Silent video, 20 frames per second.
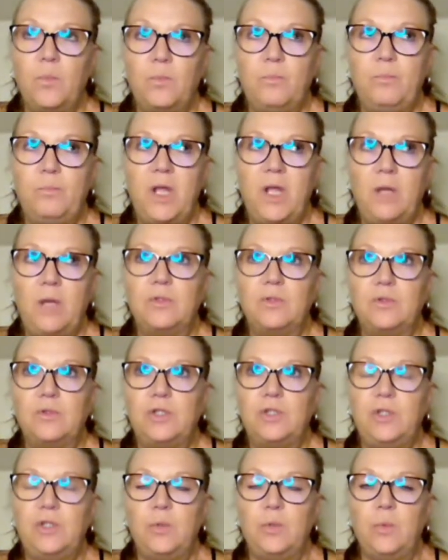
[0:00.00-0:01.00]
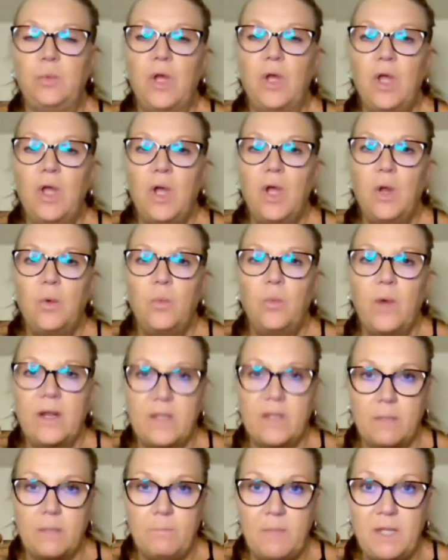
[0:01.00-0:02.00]
be able to
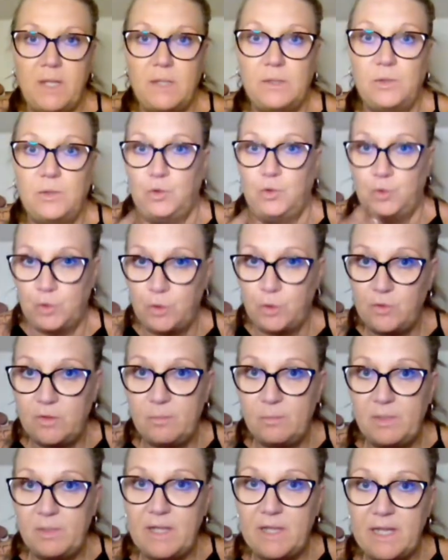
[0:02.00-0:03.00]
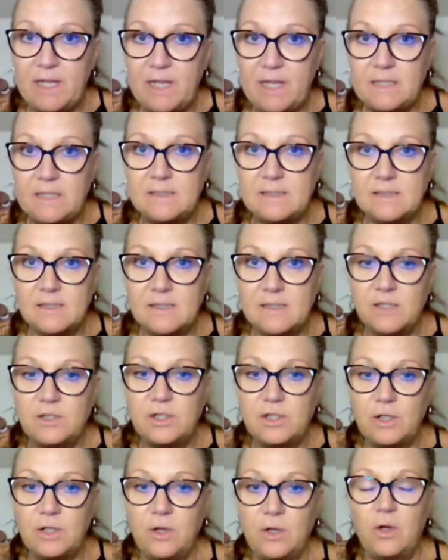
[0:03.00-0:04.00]
recommend to the police
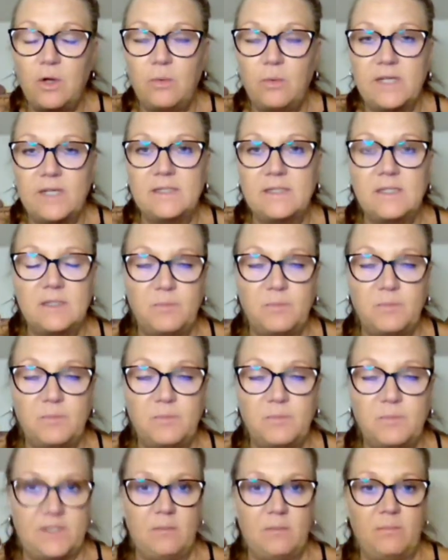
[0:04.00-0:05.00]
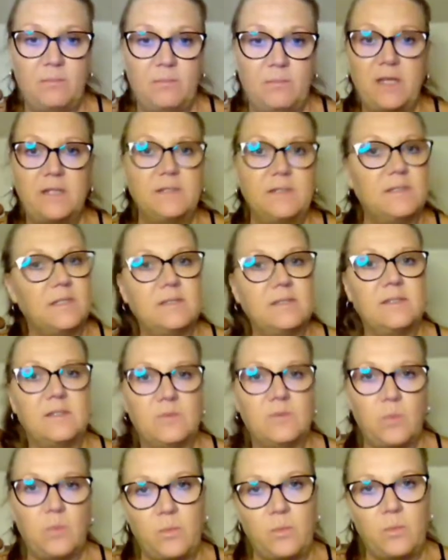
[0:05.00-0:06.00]
to go arrest this person because this is
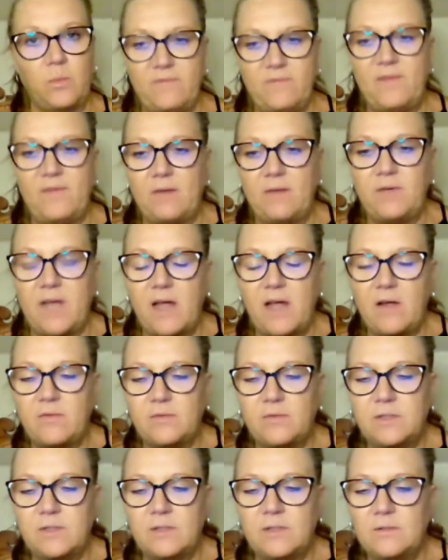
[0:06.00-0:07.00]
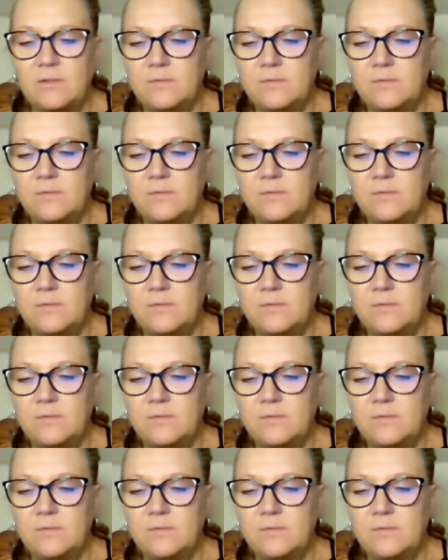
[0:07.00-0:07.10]
what we found out.